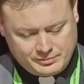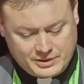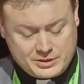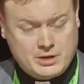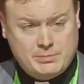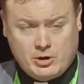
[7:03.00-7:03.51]

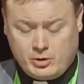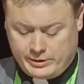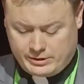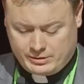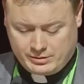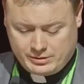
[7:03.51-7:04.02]
Let's keep
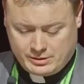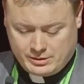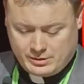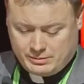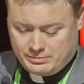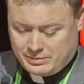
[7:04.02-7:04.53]
going.
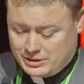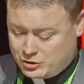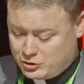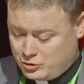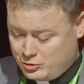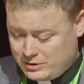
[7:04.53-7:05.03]

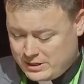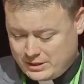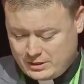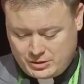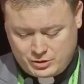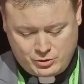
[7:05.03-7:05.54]
Page
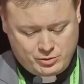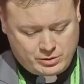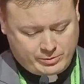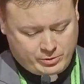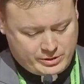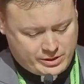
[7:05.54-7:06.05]
292,
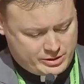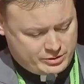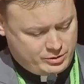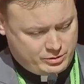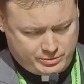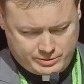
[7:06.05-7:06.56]
I'm going to
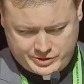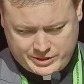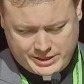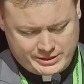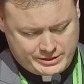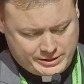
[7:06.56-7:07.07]
ask you to
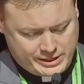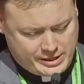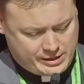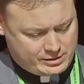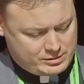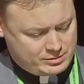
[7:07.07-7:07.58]
recite
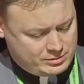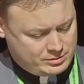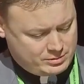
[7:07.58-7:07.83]
again.